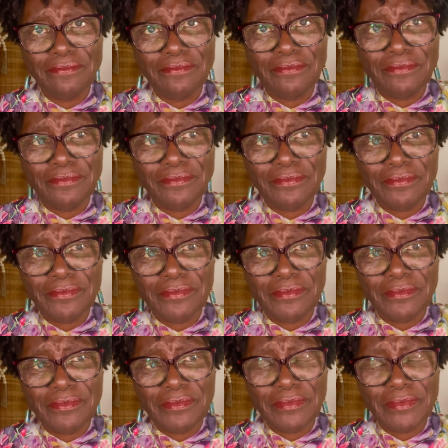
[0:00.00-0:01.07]

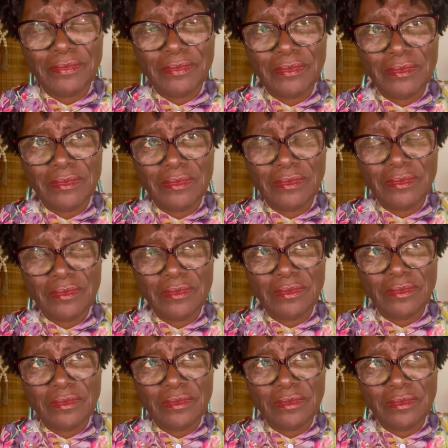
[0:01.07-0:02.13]

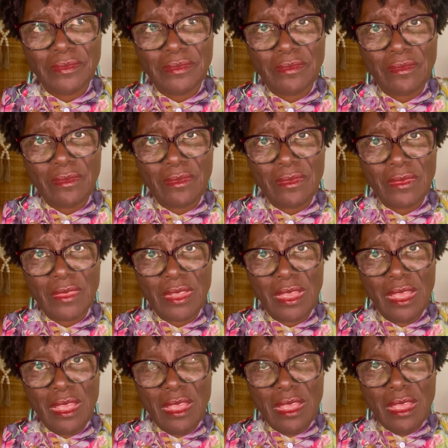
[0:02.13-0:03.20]

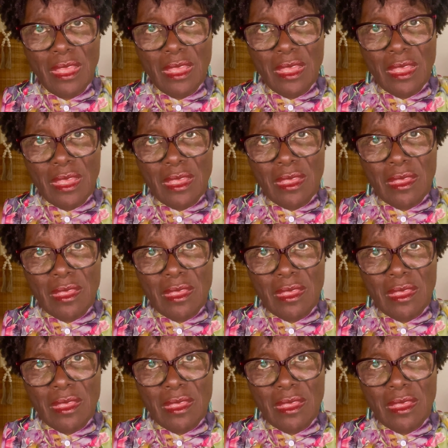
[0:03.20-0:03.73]
(no one is talking)